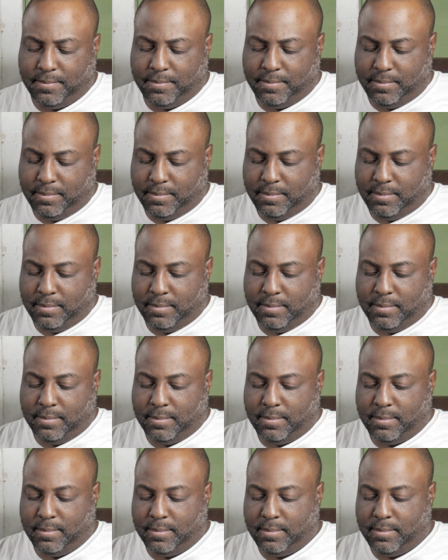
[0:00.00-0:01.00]

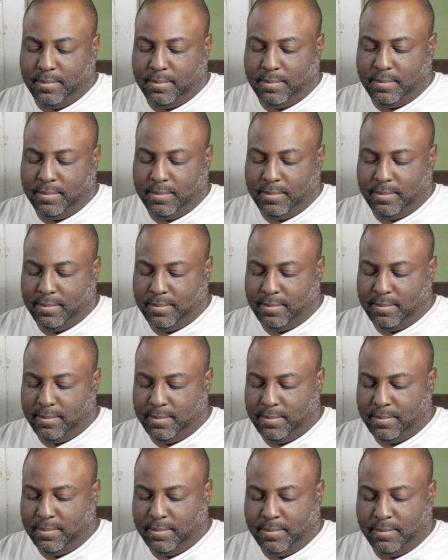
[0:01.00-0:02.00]

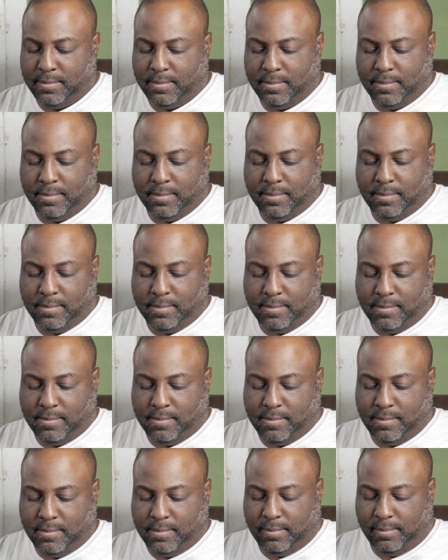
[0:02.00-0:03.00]

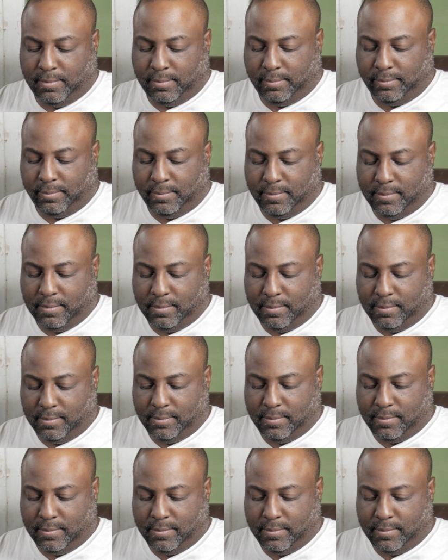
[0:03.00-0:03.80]
Nobody speaks.